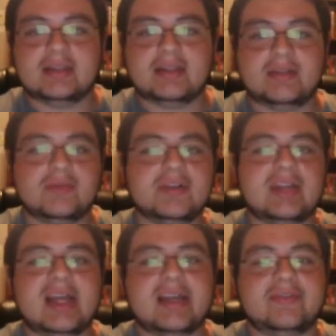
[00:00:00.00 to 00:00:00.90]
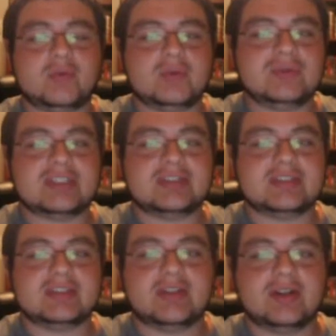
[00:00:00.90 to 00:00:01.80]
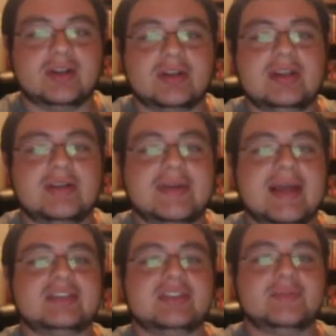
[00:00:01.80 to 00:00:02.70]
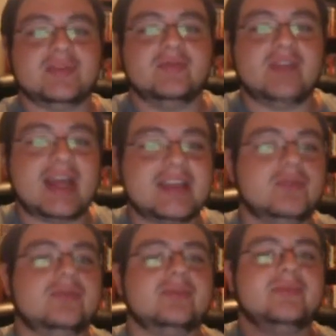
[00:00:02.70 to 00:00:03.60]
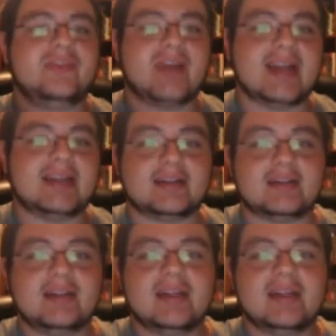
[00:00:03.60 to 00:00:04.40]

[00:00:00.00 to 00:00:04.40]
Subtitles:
In real life, a wound doesn't just hurt, it would actually prevent you from fighting.